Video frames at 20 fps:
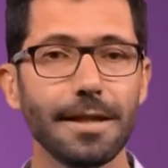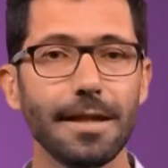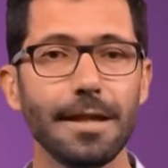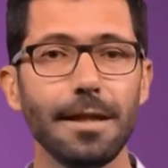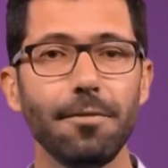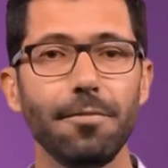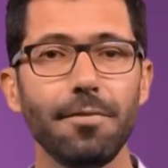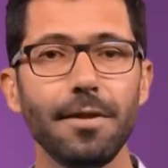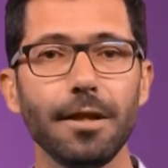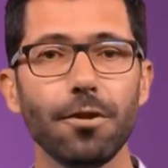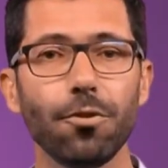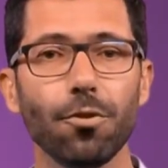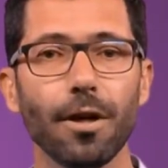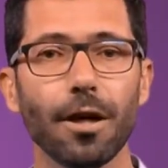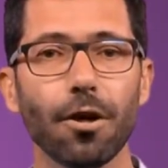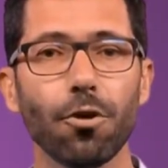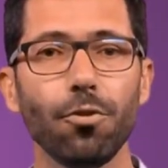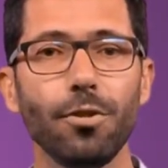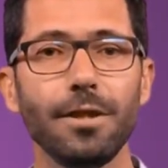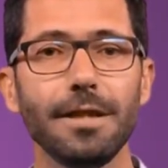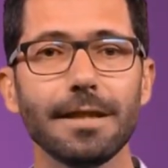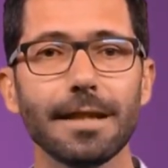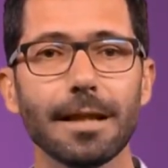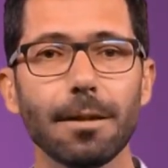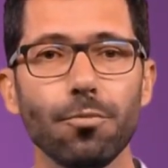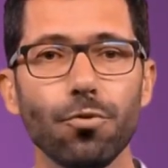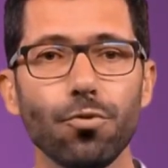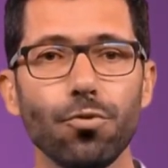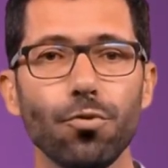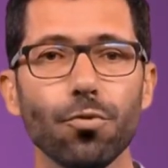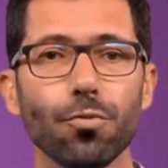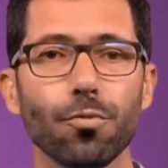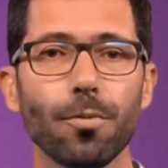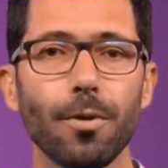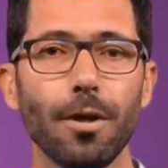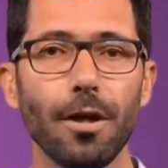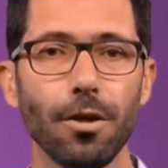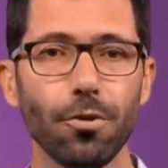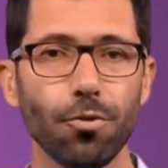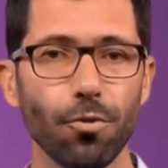As you can see, this means that
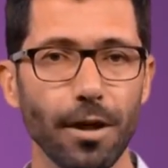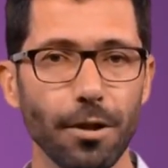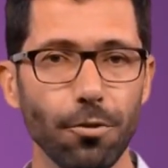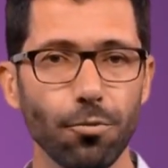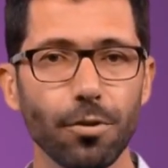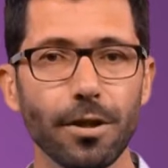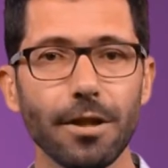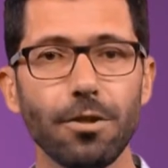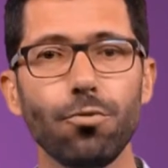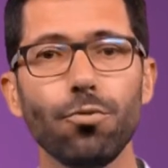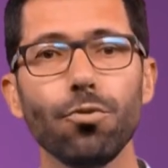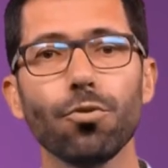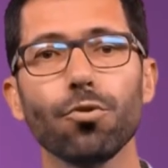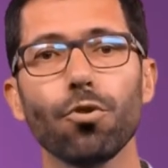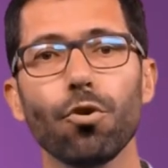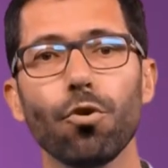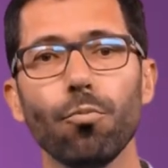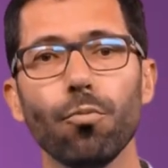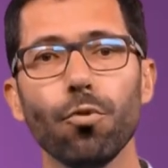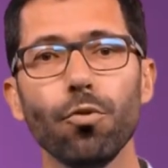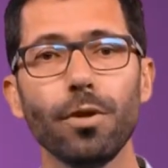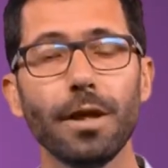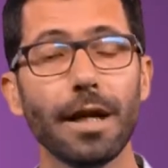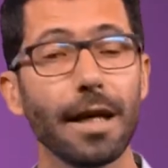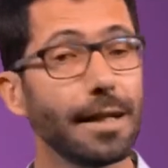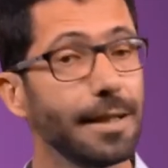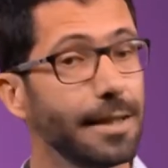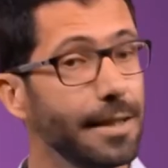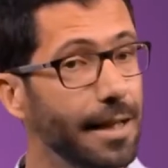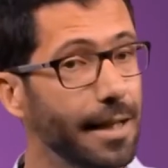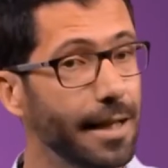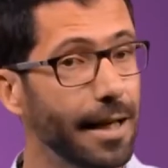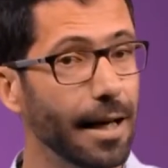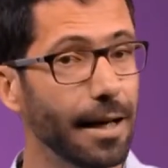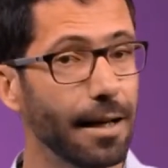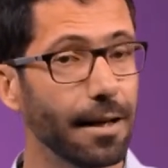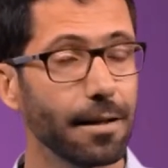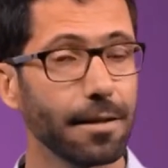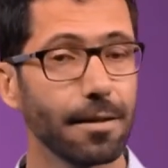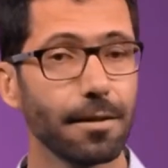there is an unequal redistribution of food in
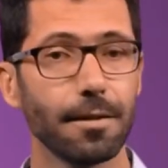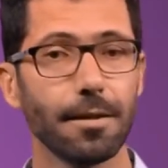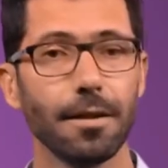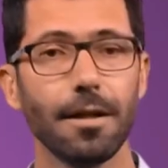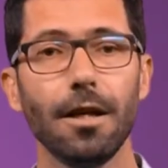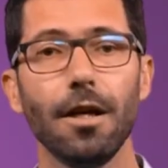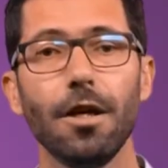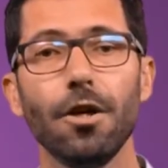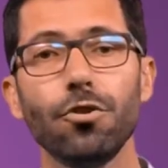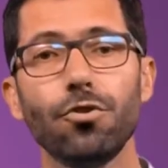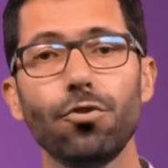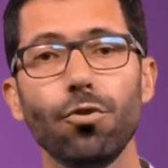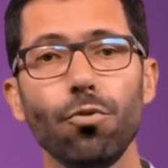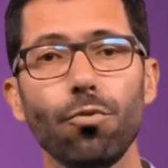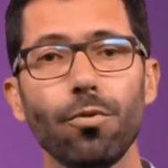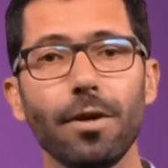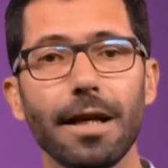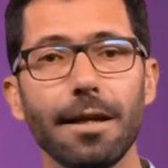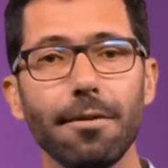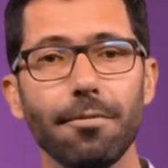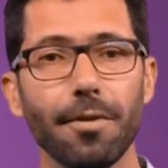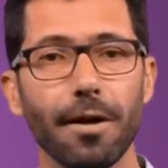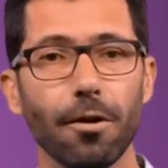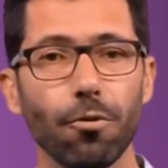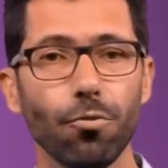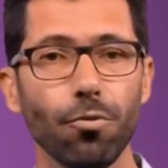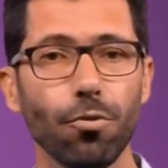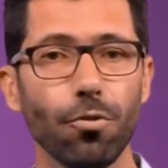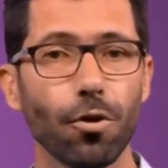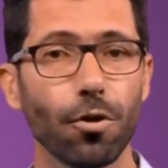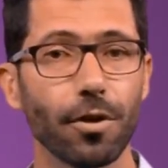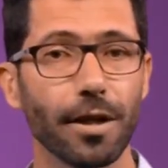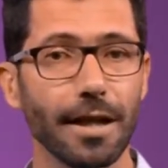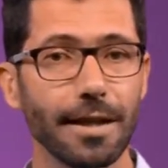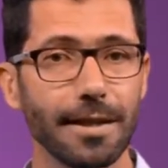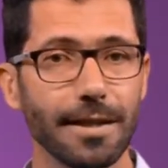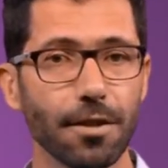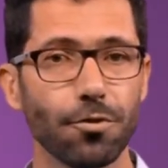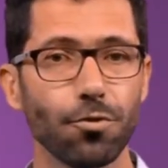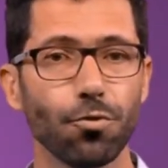the world. According to the
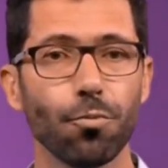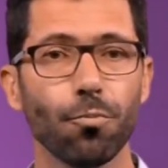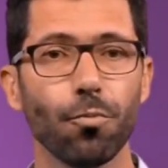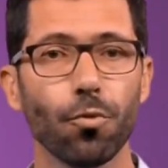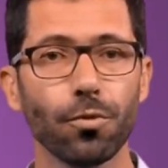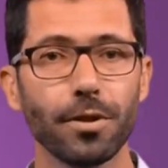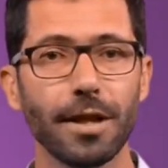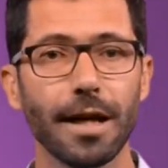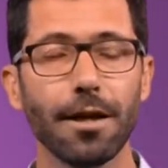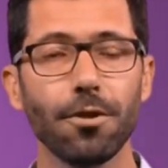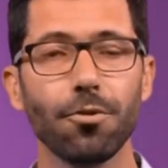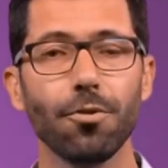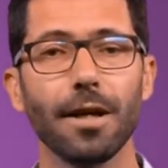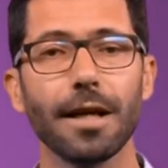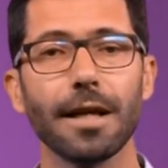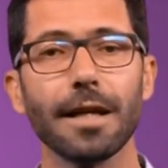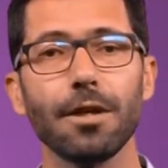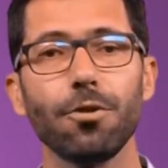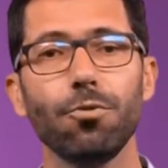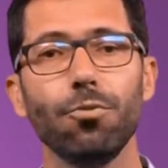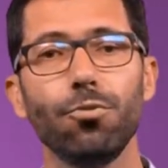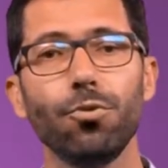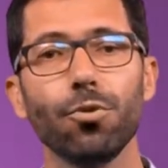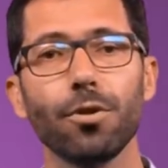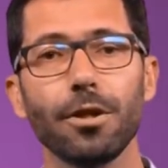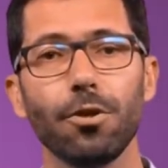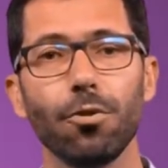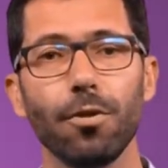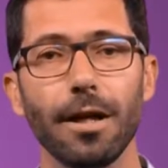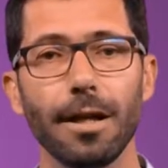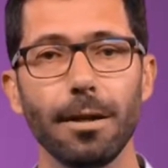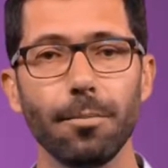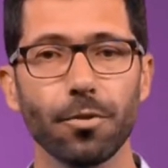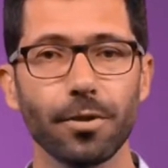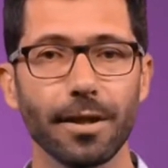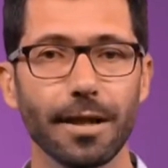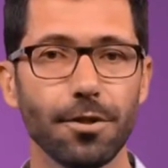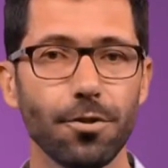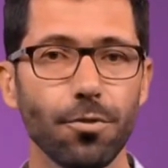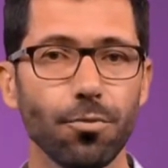FAO, the Food and Agriculture
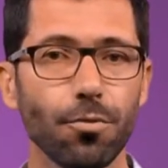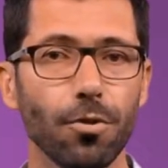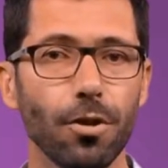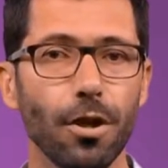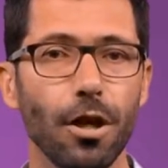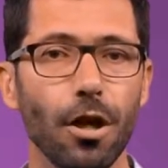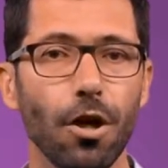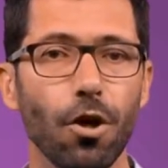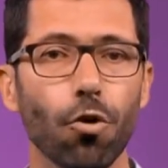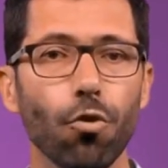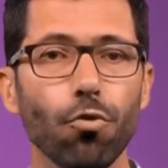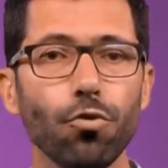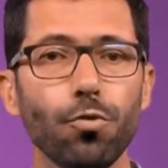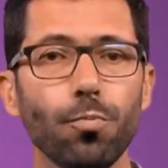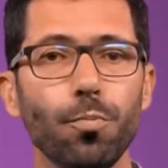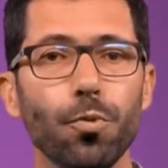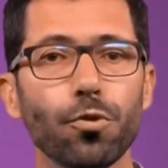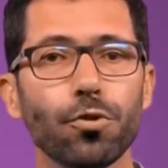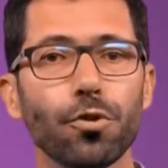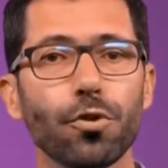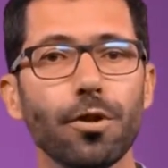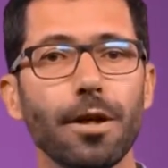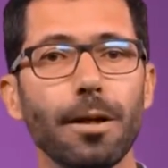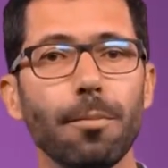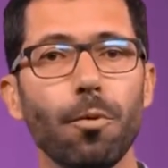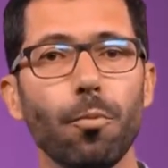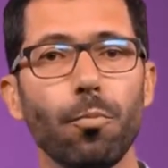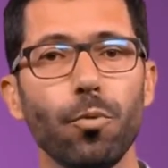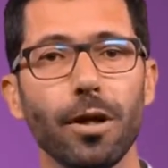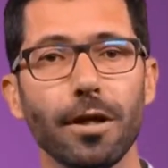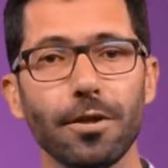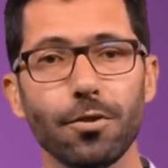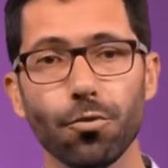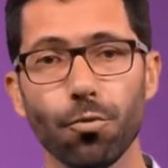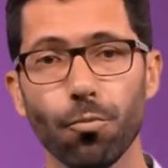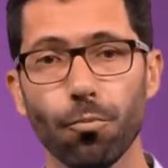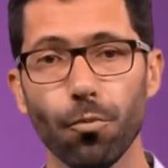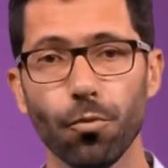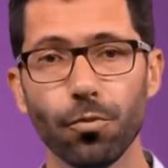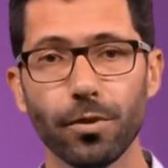Organization of the United Nations,
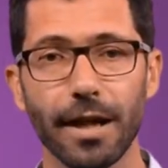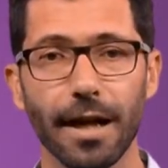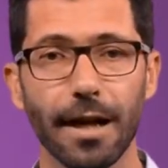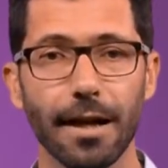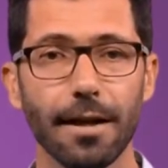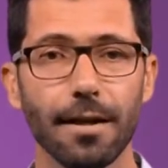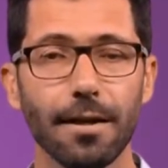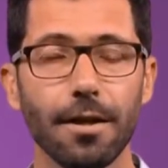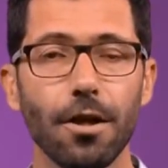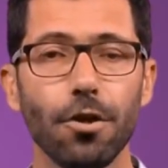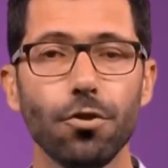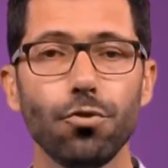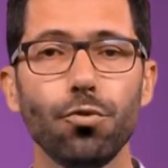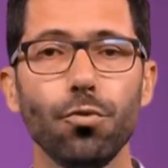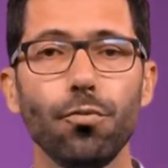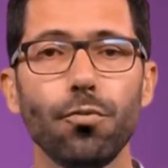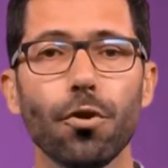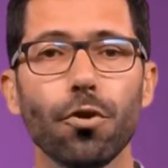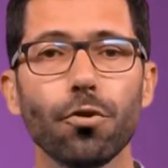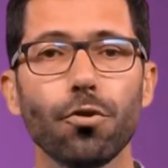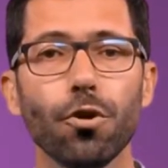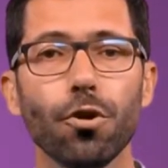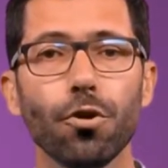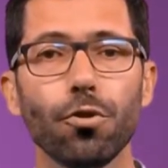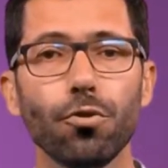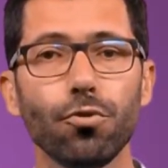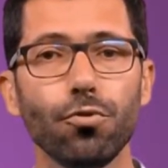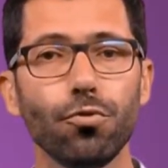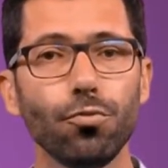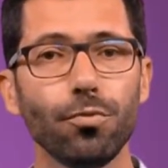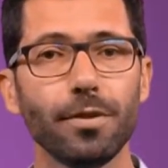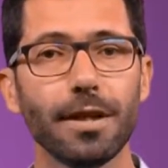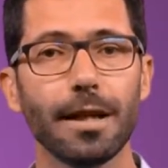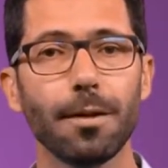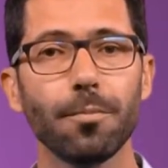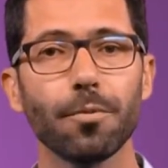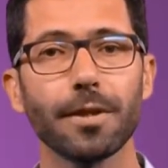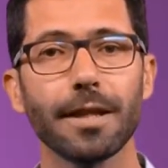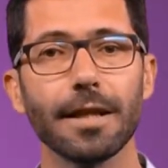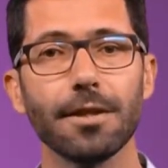11% of the world's population still
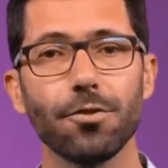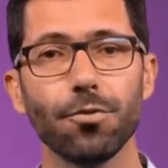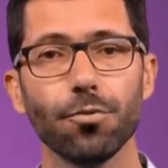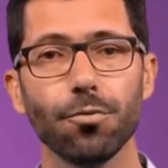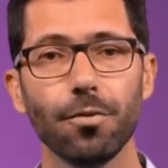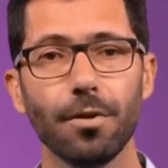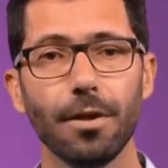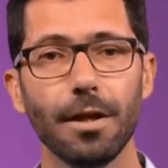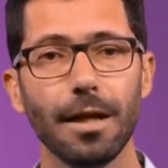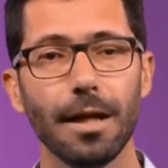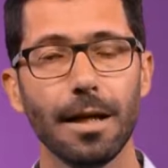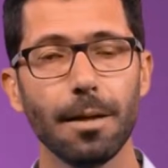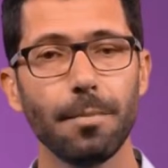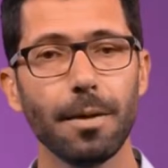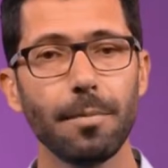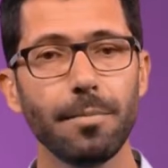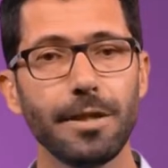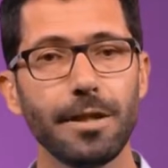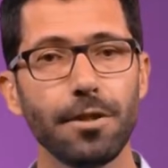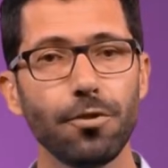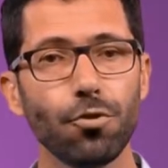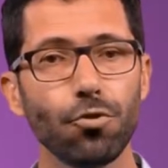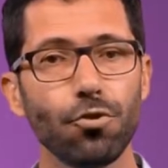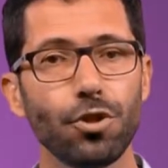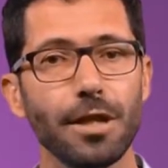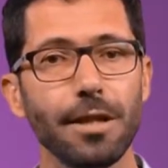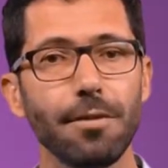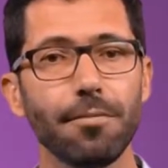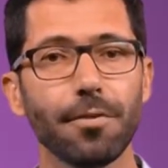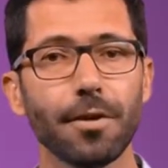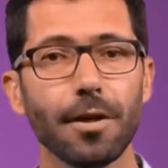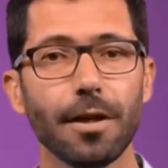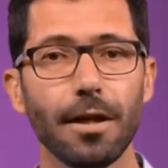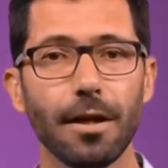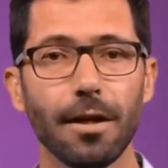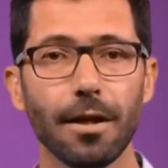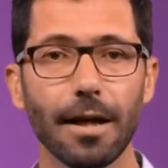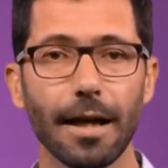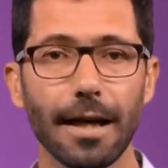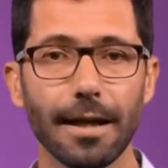suffers from undernourishment,
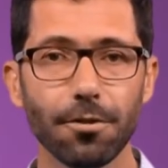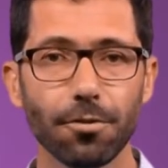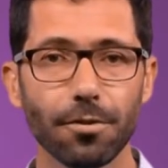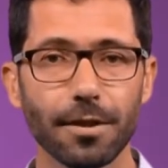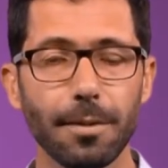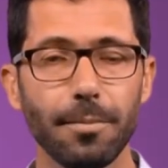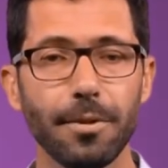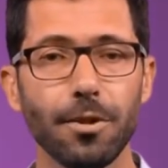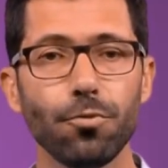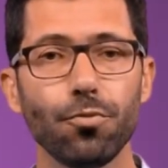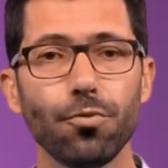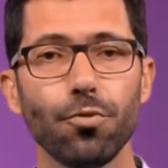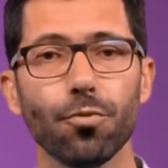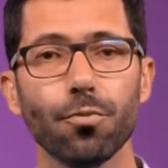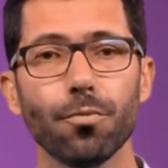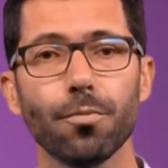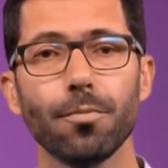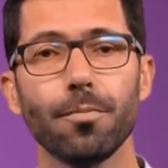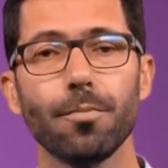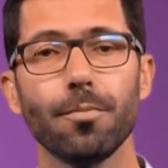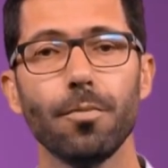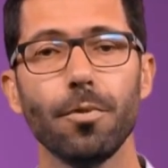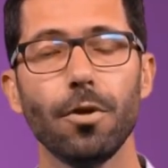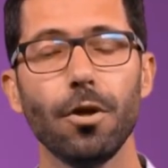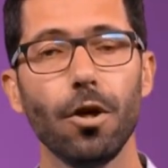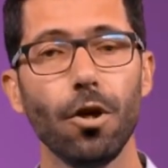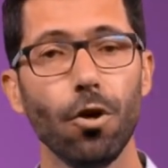although this figure is decreasing.